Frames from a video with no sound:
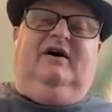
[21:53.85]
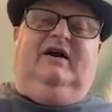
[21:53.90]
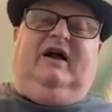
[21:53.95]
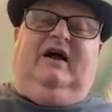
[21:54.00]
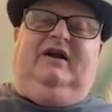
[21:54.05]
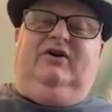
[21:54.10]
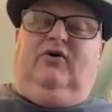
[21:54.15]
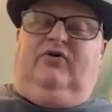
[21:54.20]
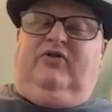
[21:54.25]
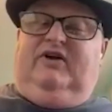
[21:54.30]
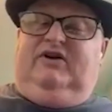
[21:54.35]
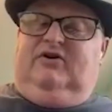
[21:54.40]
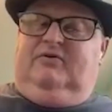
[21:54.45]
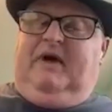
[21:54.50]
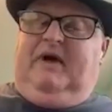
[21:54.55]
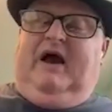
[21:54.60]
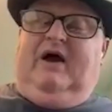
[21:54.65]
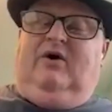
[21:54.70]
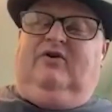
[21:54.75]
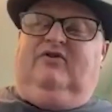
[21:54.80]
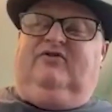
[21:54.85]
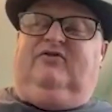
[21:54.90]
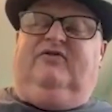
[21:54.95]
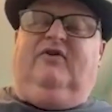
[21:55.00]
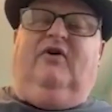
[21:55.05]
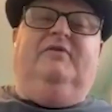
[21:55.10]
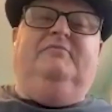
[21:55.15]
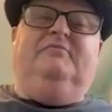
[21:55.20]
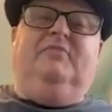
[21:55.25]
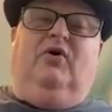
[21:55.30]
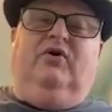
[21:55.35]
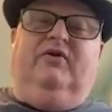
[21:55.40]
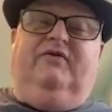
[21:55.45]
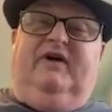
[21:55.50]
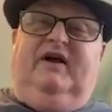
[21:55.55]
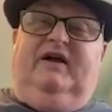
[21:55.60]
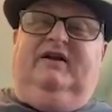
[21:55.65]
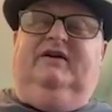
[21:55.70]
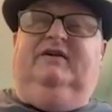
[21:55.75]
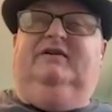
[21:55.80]
and I know that your parents are very
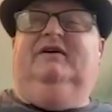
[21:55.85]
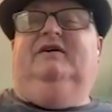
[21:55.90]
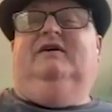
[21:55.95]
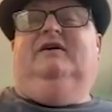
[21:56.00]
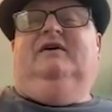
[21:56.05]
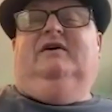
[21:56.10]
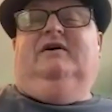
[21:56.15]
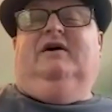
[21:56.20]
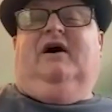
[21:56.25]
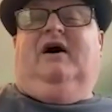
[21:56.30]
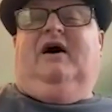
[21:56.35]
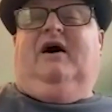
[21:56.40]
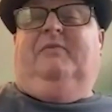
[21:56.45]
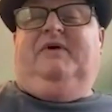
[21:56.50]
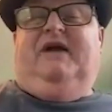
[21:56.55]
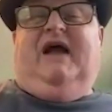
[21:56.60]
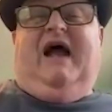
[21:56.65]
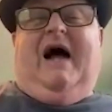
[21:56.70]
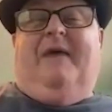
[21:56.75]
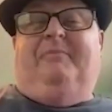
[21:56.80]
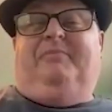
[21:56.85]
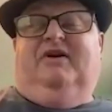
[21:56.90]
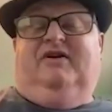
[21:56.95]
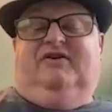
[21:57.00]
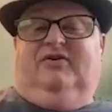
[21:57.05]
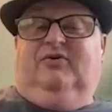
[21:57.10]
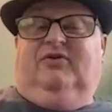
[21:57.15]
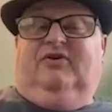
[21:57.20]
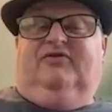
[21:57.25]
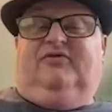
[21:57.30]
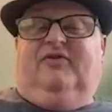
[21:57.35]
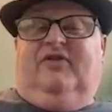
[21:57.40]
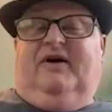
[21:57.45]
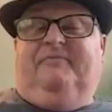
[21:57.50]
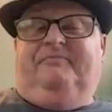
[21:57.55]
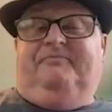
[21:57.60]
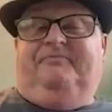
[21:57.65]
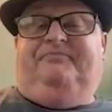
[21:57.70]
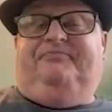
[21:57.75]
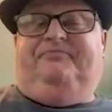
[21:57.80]
motivated, I'll be happy to do this for
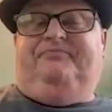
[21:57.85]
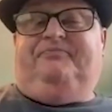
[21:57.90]
them,